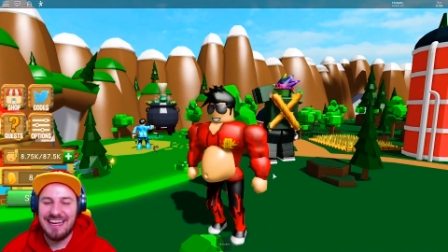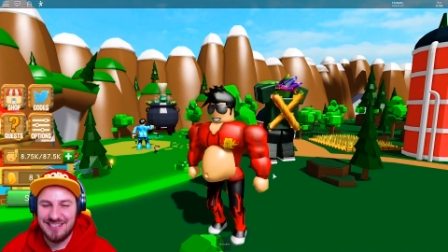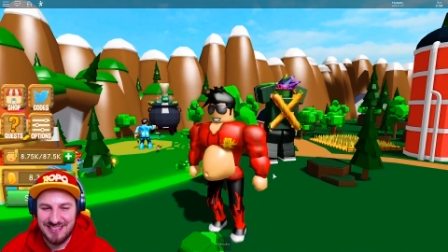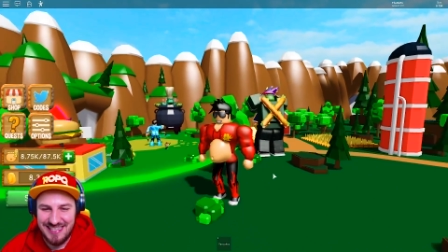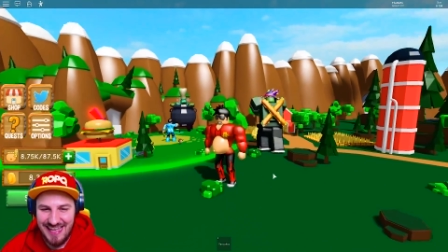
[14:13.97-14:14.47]
mean, I,
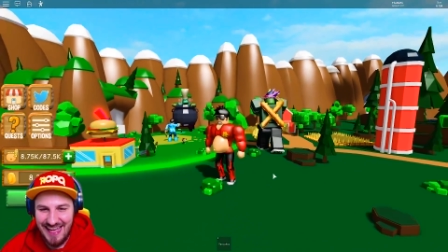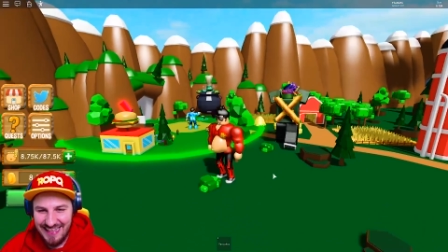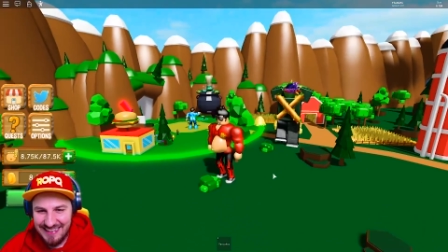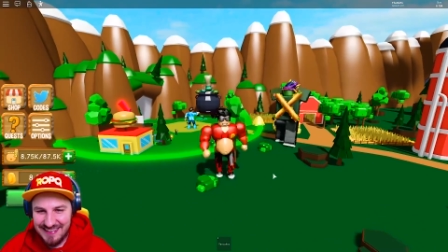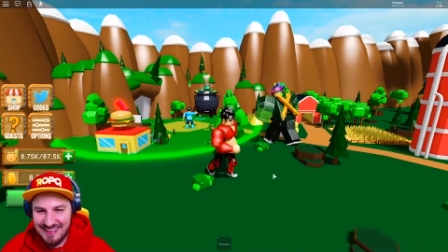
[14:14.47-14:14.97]
just I heard
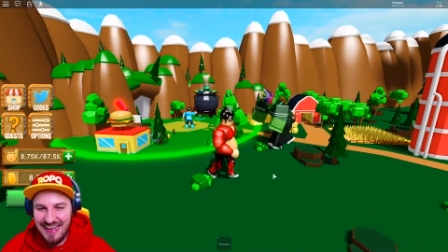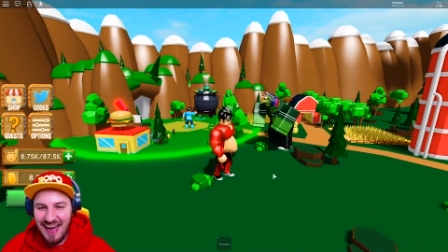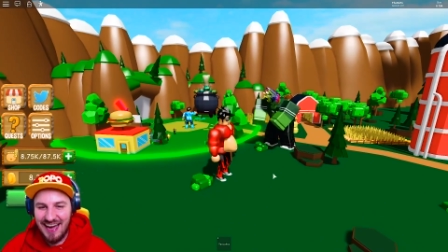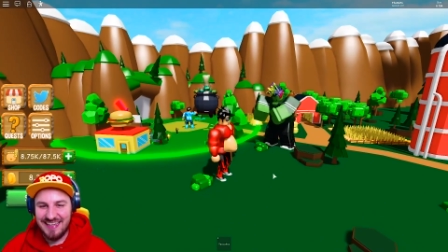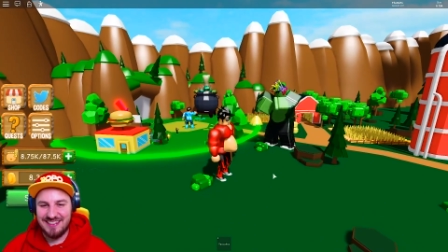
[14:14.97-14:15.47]
ate,
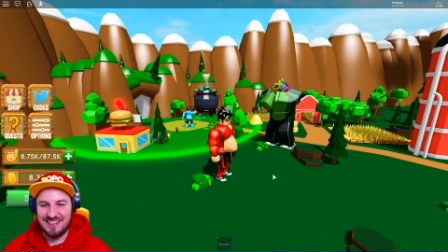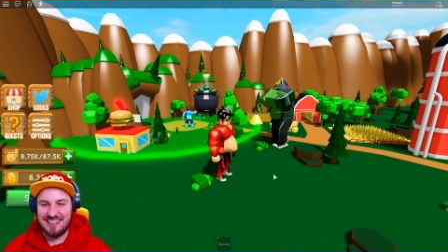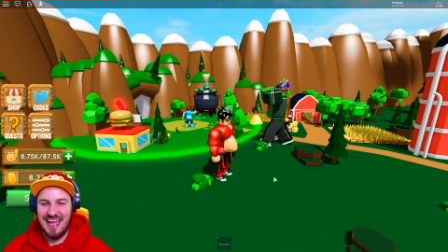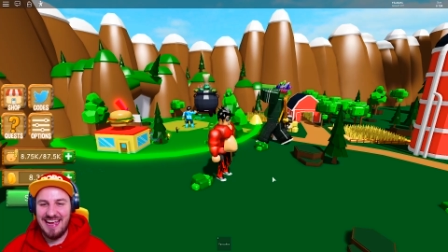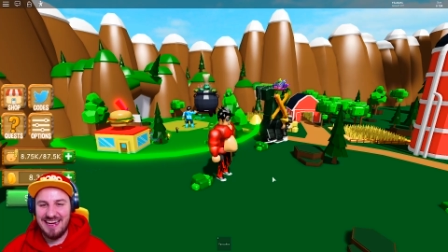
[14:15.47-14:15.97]
that. I
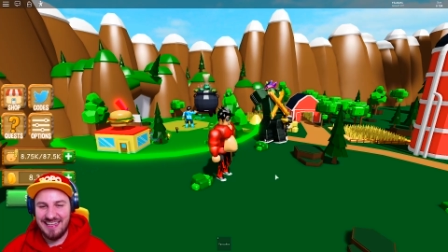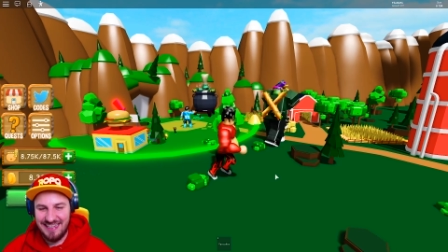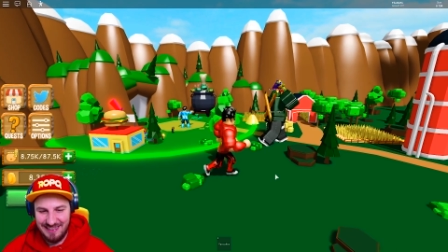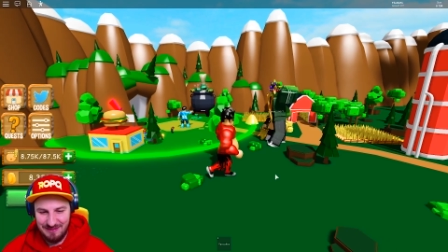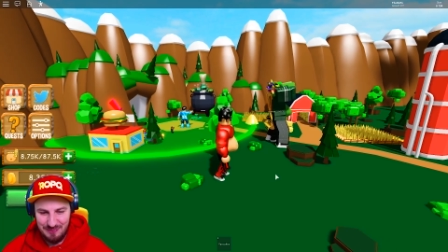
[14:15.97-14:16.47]
just ate a
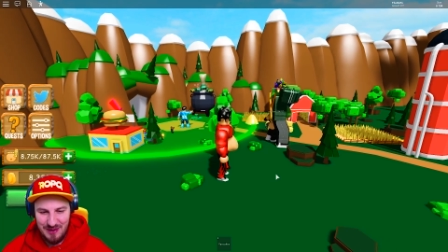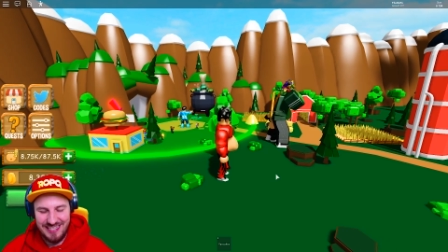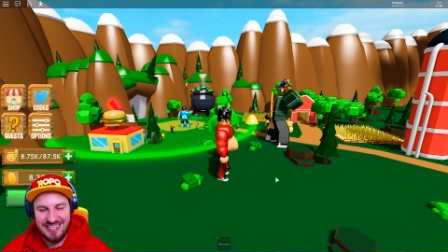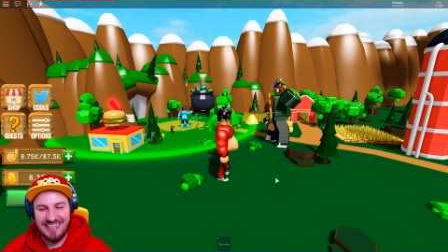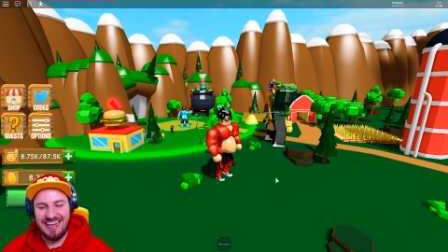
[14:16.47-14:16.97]
little
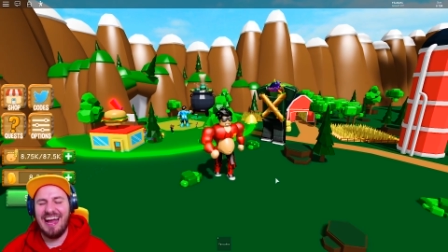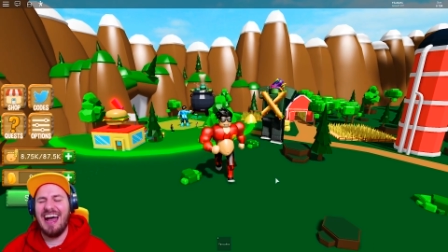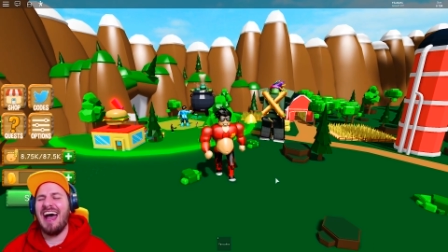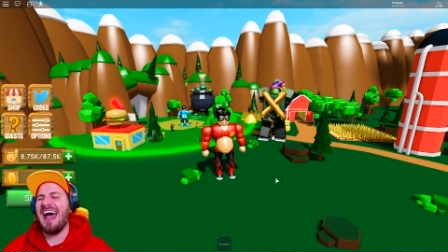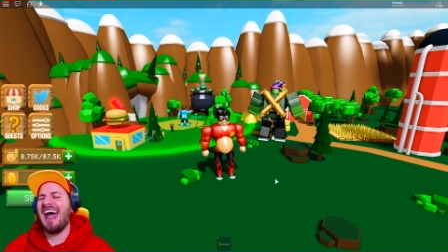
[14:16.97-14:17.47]
person.
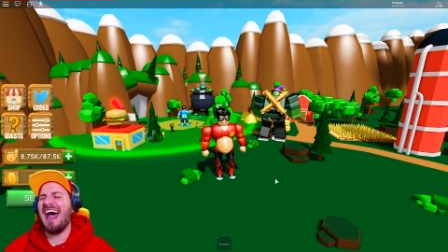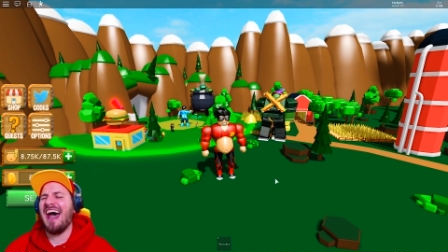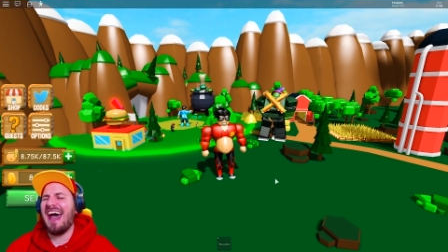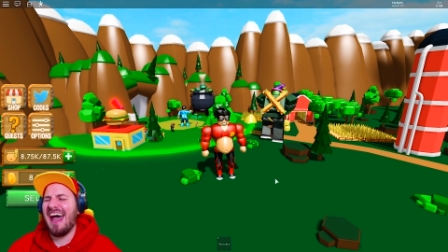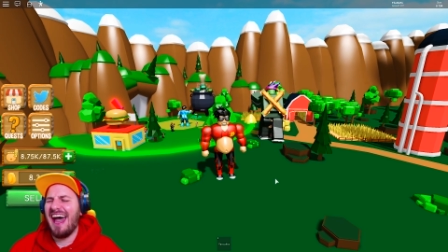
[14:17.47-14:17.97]

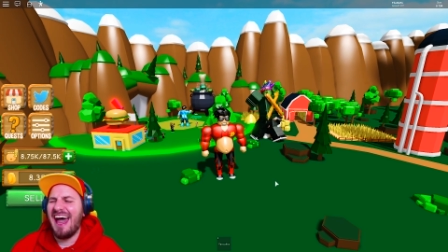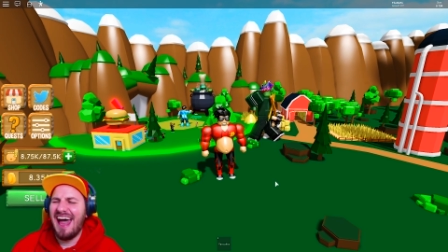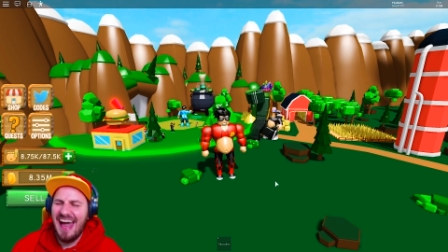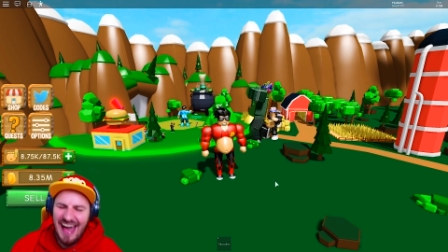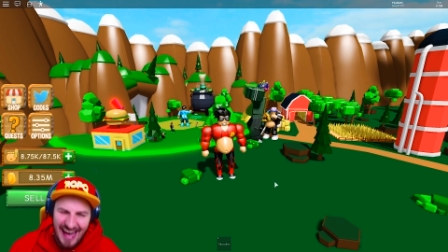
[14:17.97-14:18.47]

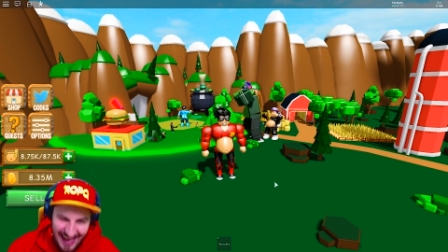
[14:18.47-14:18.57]
Is it